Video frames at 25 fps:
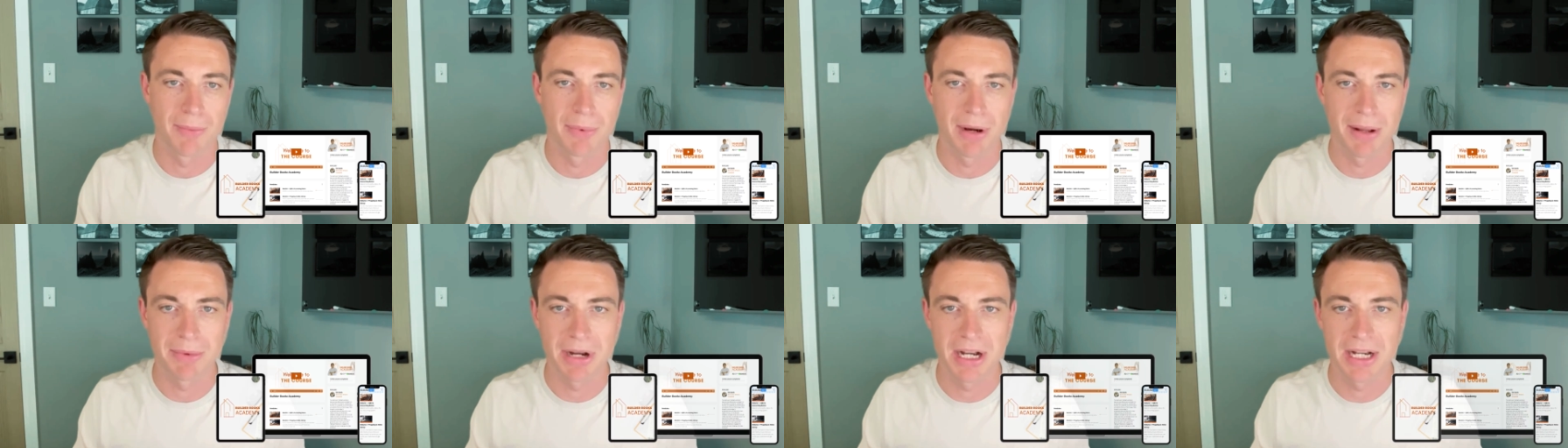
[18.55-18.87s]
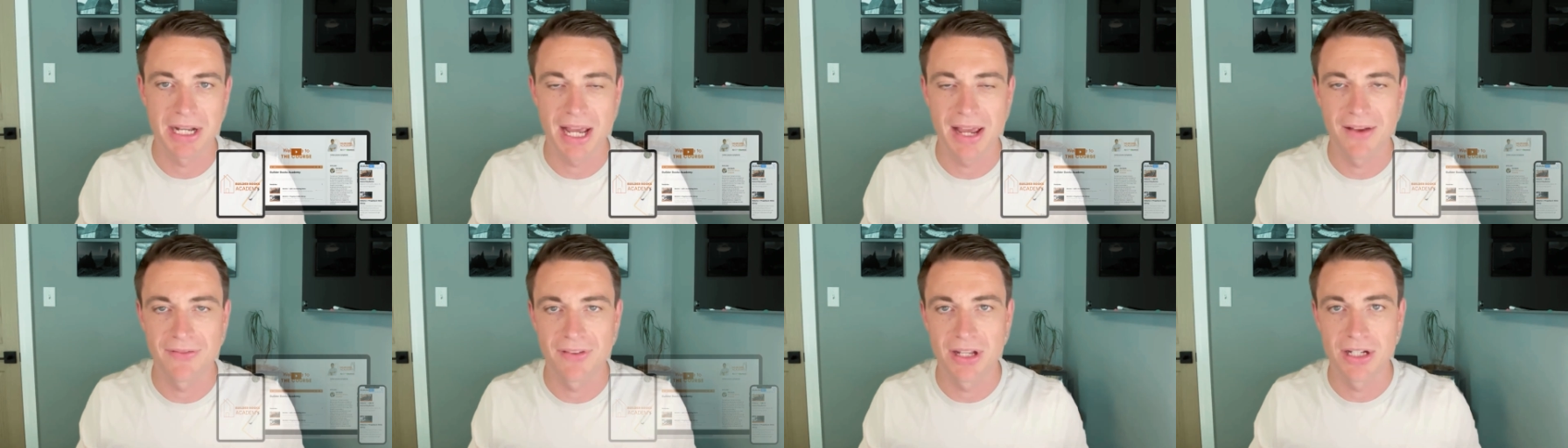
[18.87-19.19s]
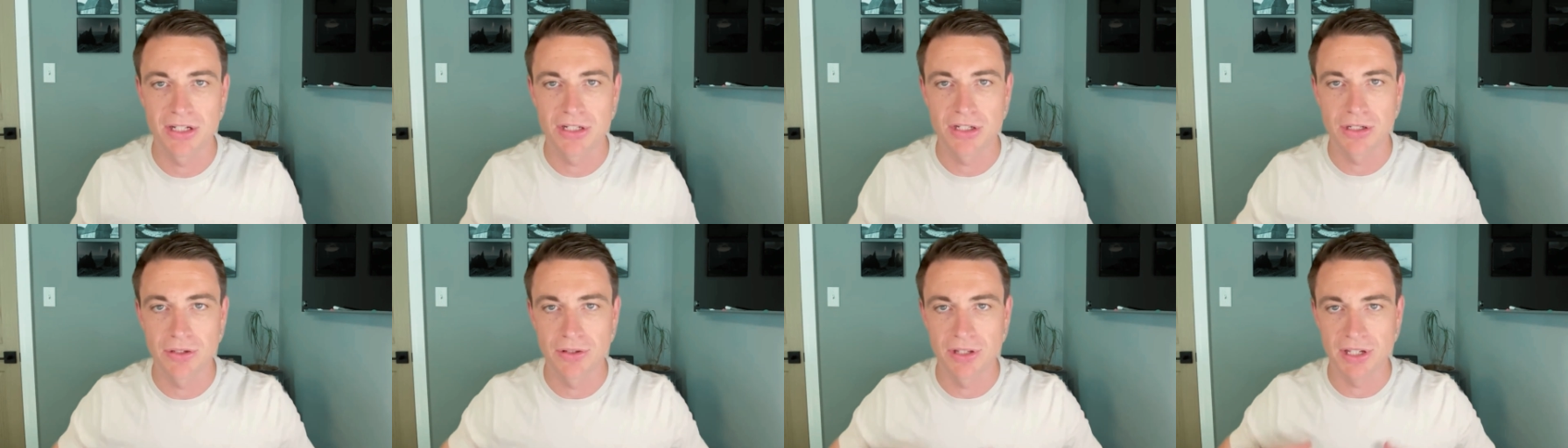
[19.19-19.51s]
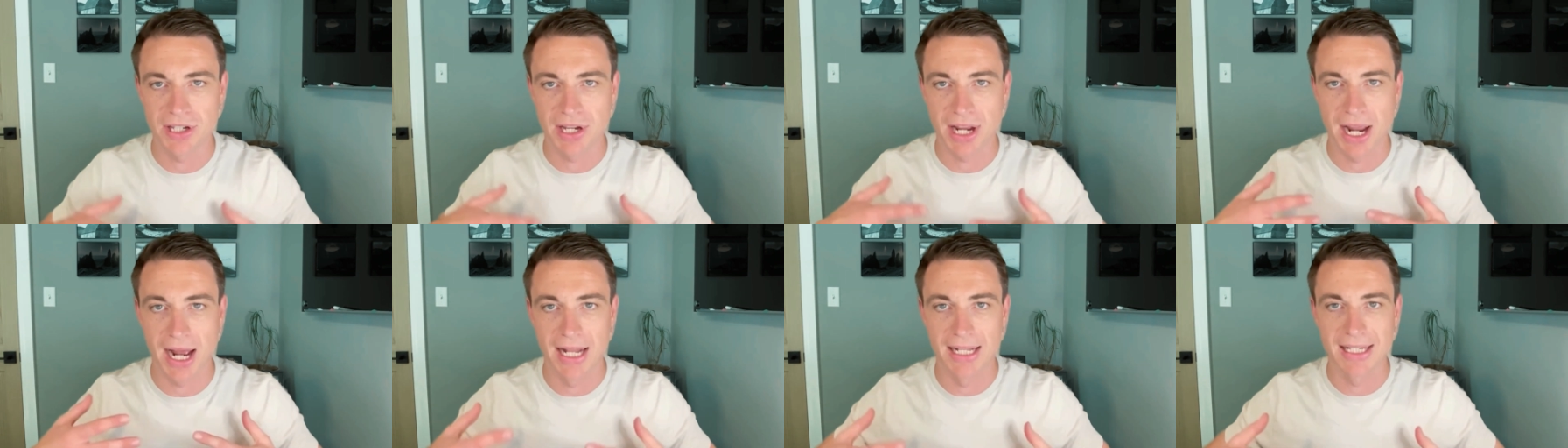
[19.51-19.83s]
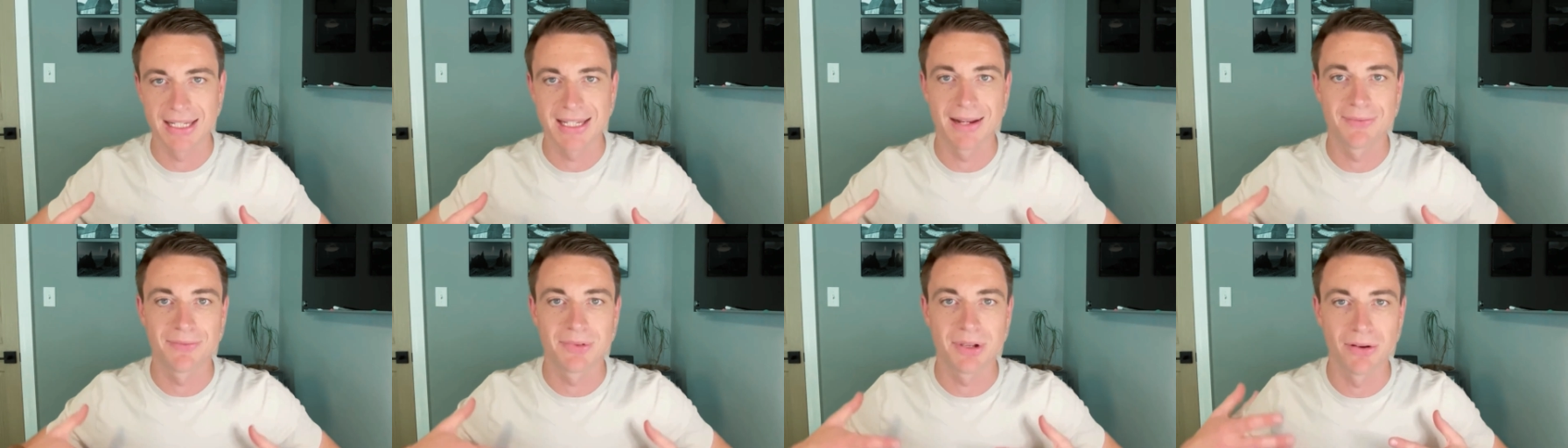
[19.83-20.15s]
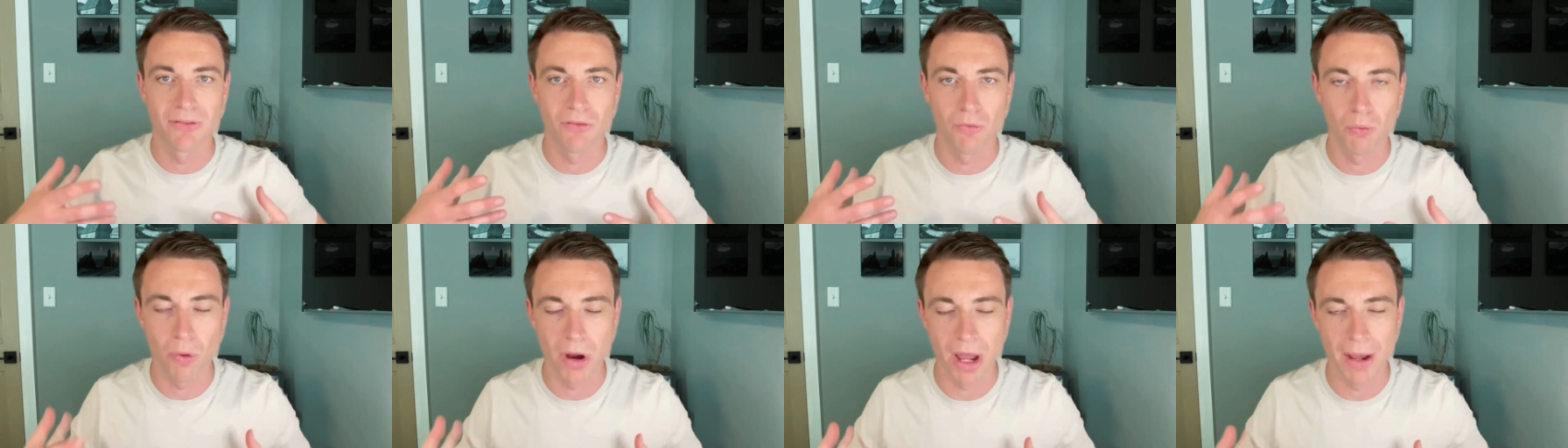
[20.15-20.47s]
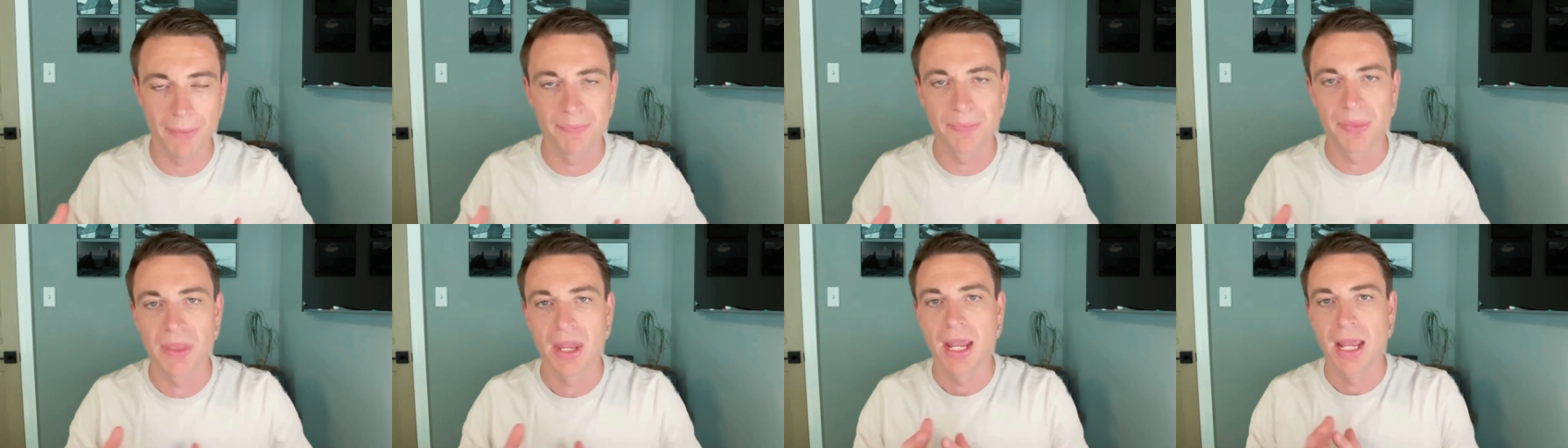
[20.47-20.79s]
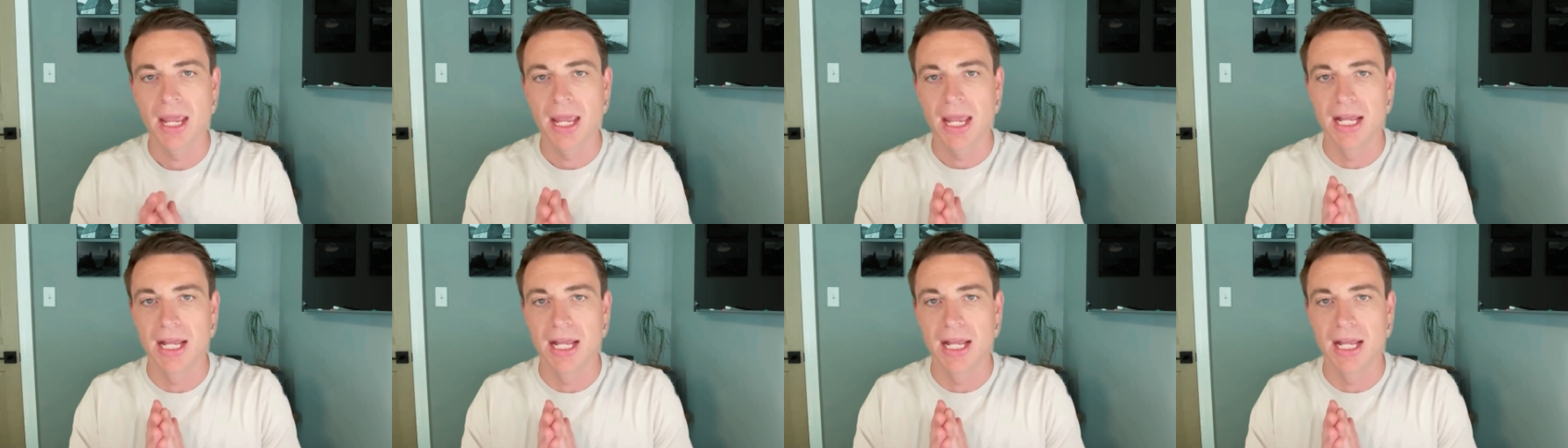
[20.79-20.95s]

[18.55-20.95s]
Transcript: But I'm going to dive into this concept of WIP.